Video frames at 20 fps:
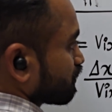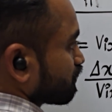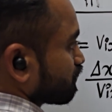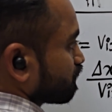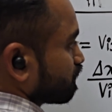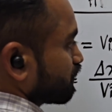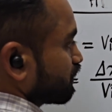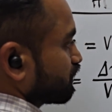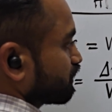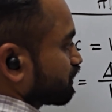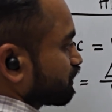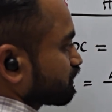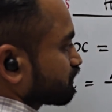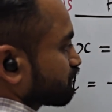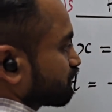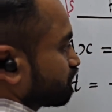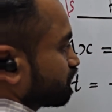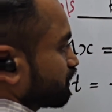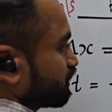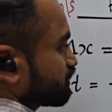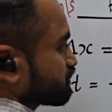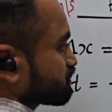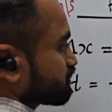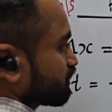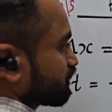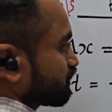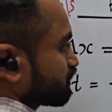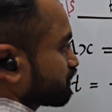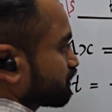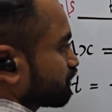Why delta y is
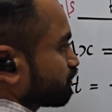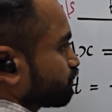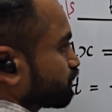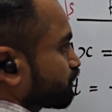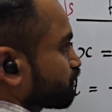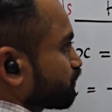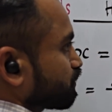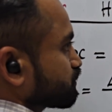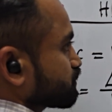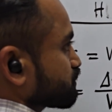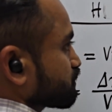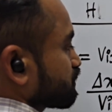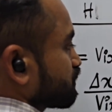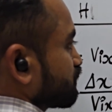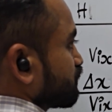negative? Because